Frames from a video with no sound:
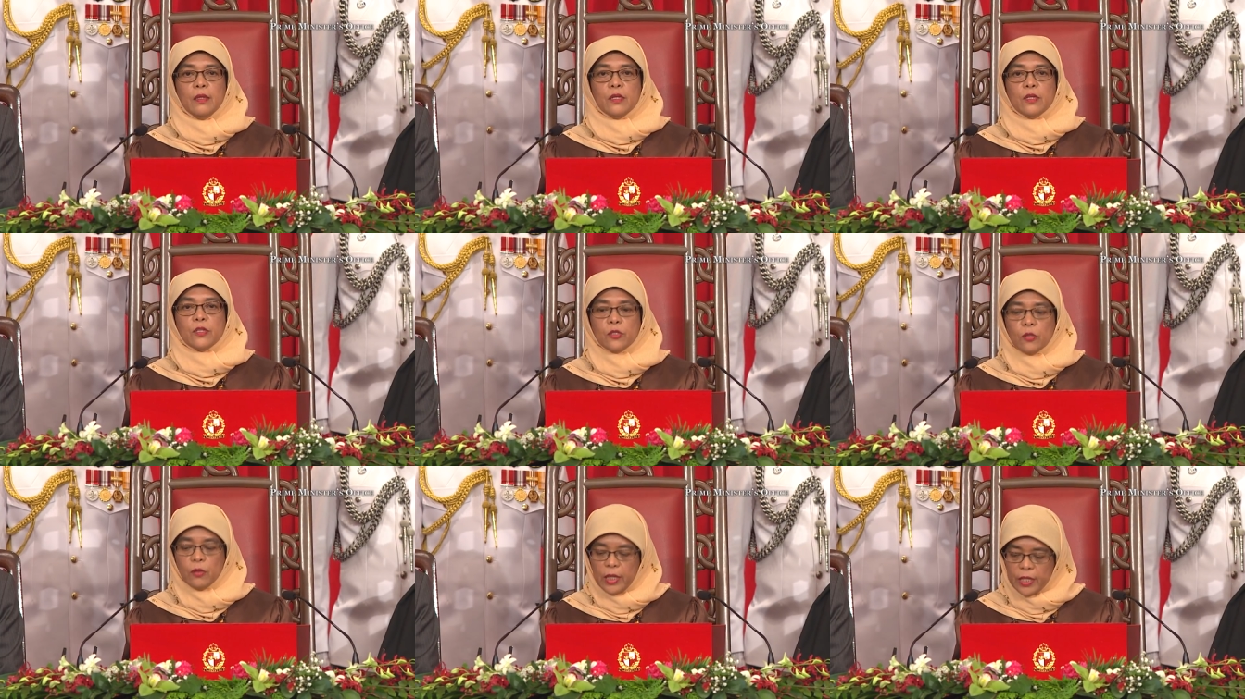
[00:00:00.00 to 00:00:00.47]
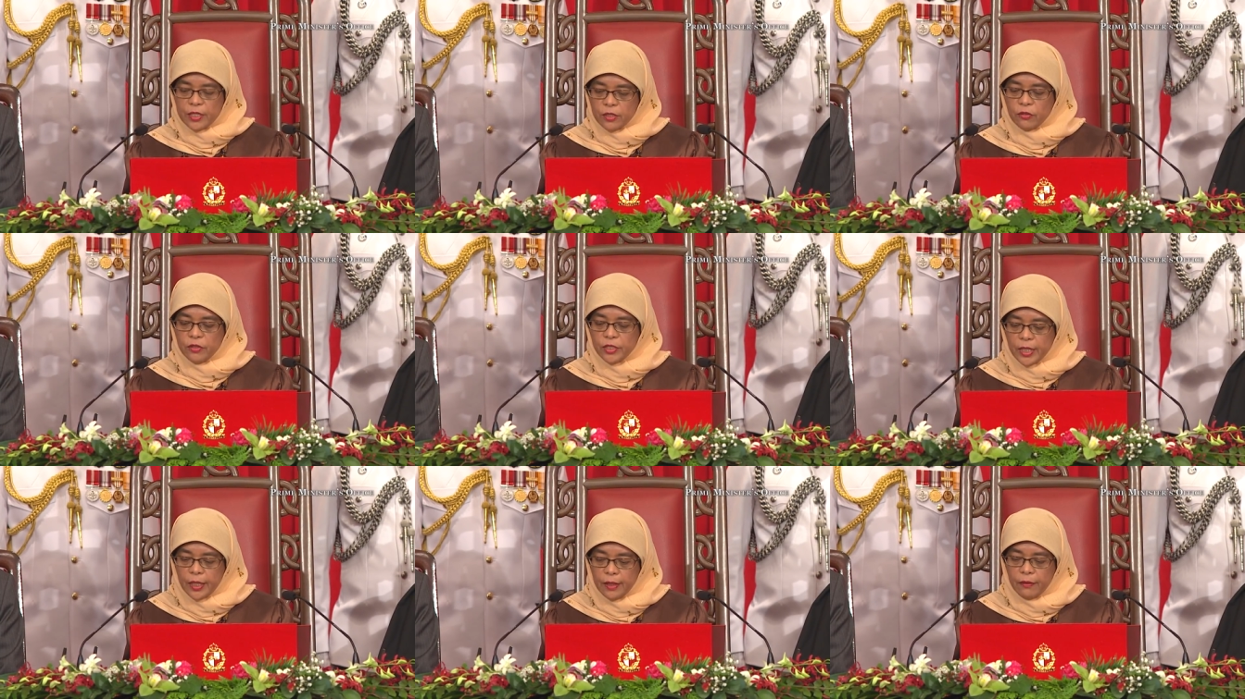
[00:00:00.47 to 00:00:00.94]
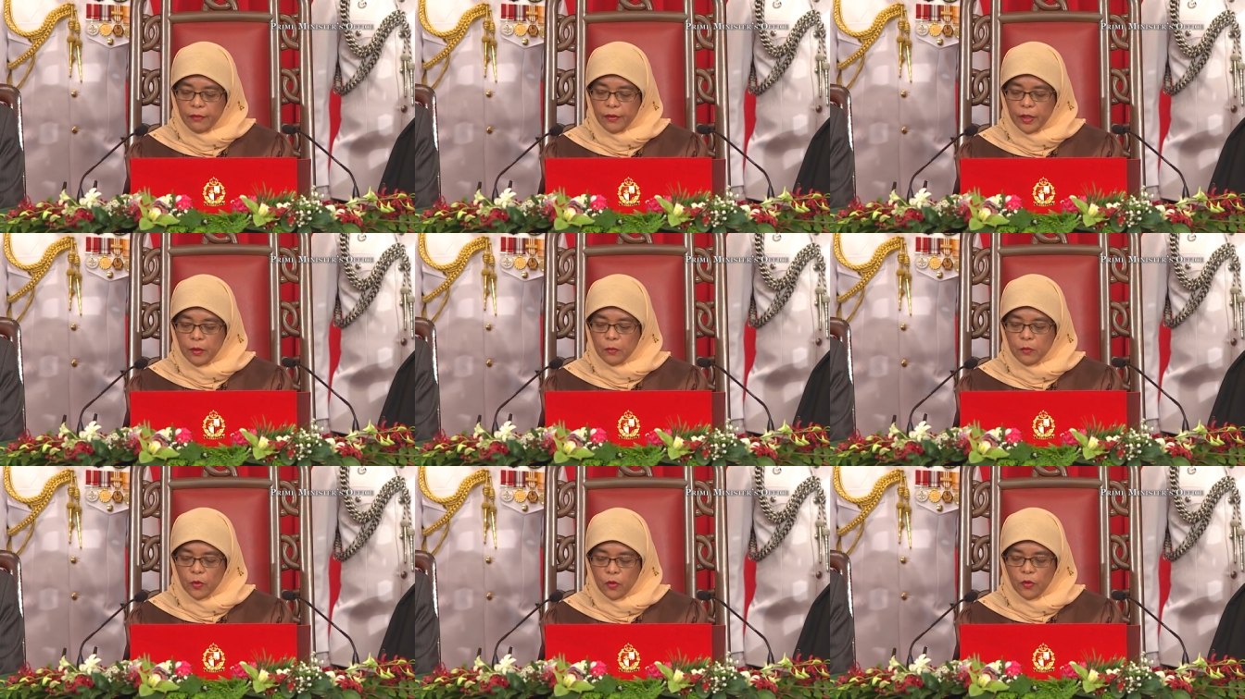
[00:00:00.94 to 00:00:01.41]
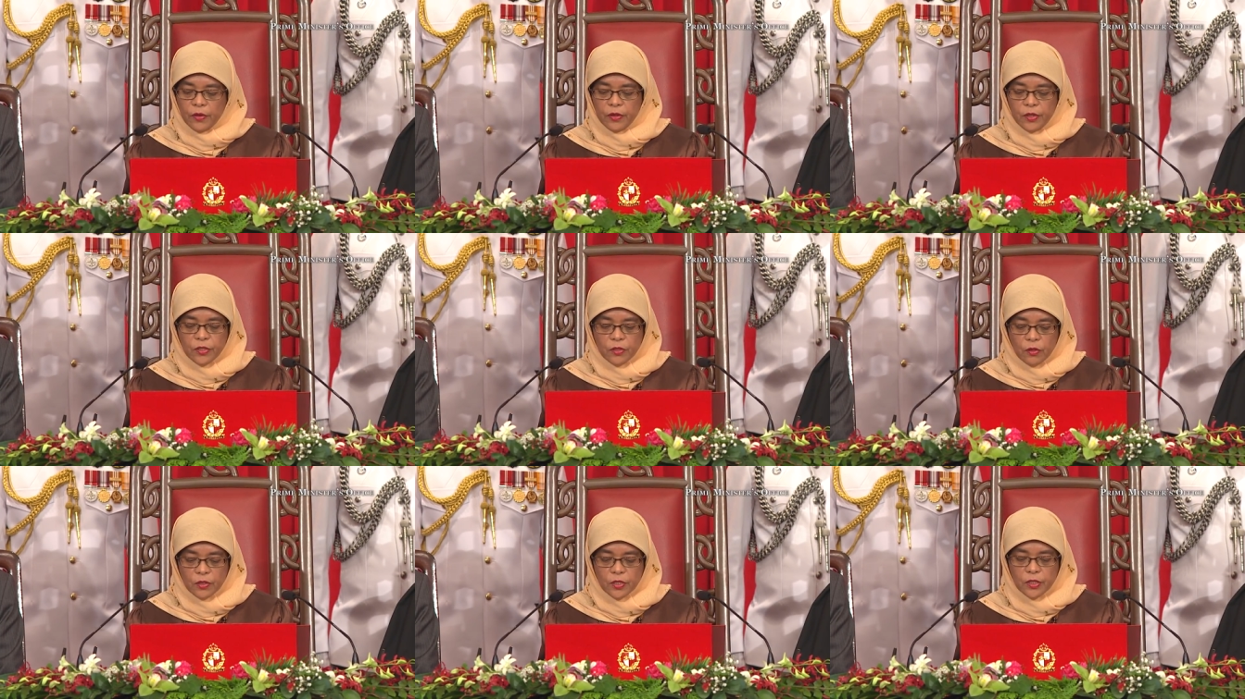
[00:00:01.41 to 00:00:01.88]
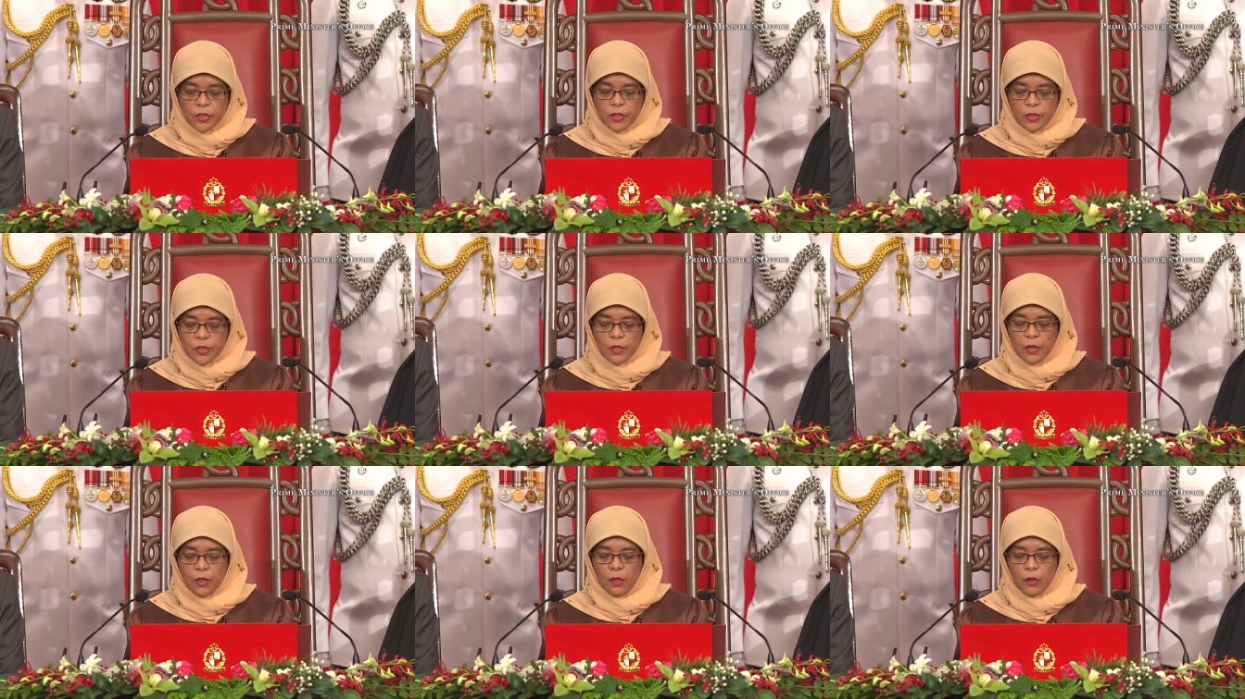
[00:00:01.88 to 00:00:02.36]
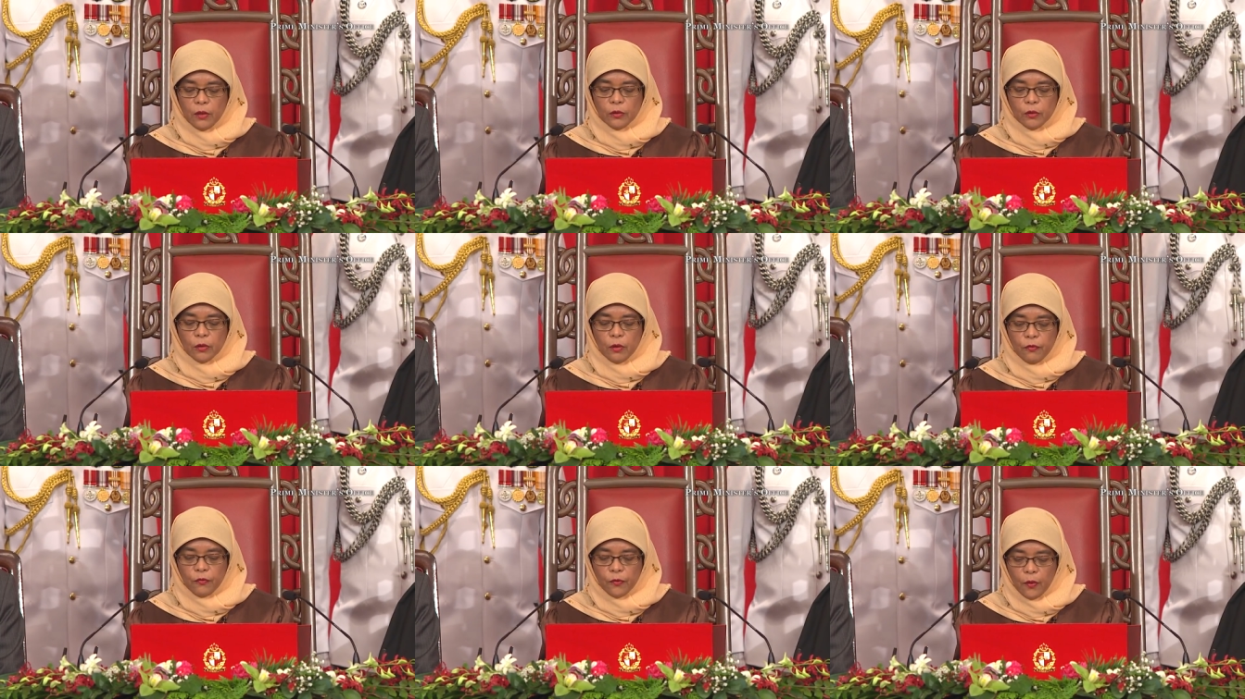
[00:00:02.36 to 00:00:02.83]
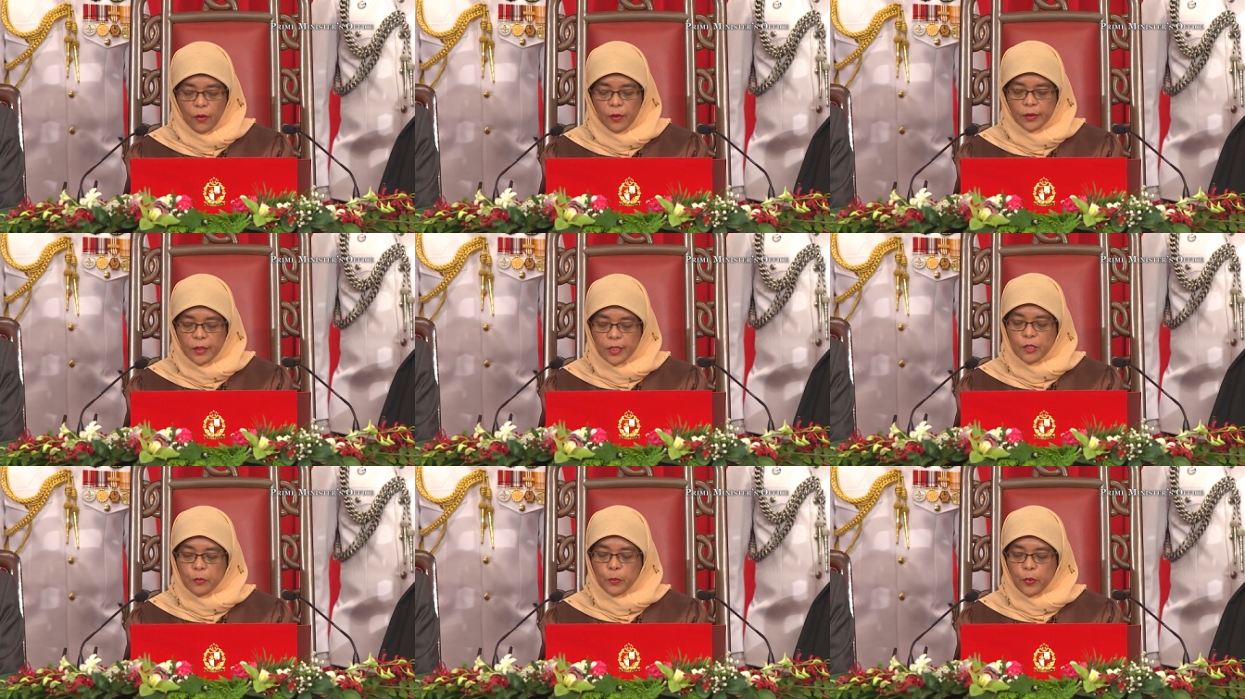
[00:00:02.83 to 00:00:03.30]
so as to generate more resources to afford these